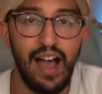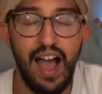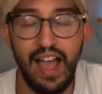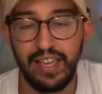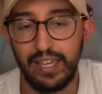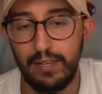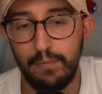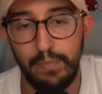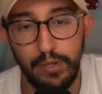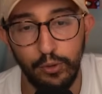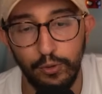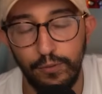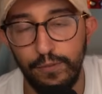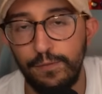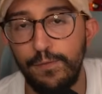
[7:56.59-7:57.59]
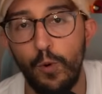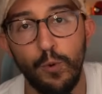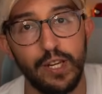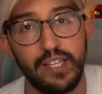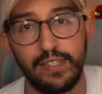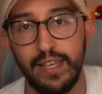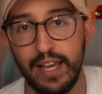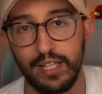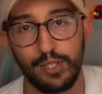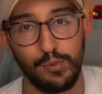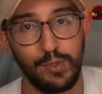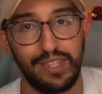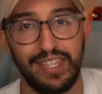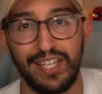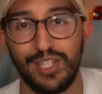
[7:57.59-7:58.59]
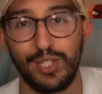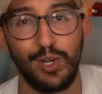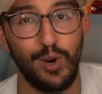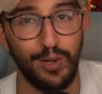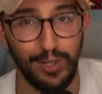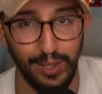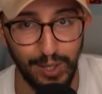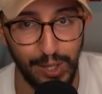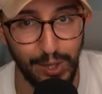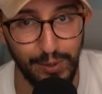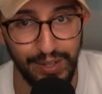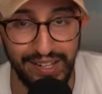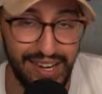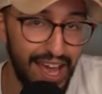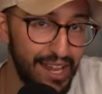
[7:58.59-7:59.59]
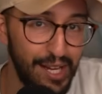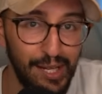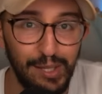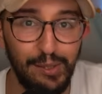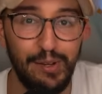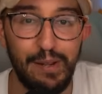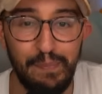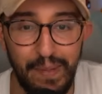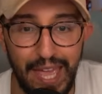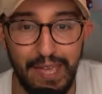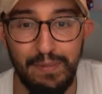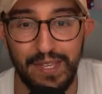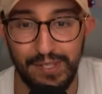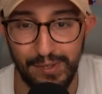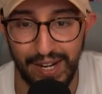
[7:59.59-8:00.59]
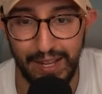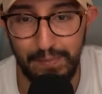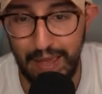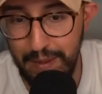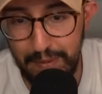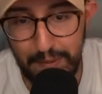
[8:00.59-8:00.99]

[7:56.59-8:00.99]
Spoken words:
I can build 40 decks with this card alone, and not including babies, right?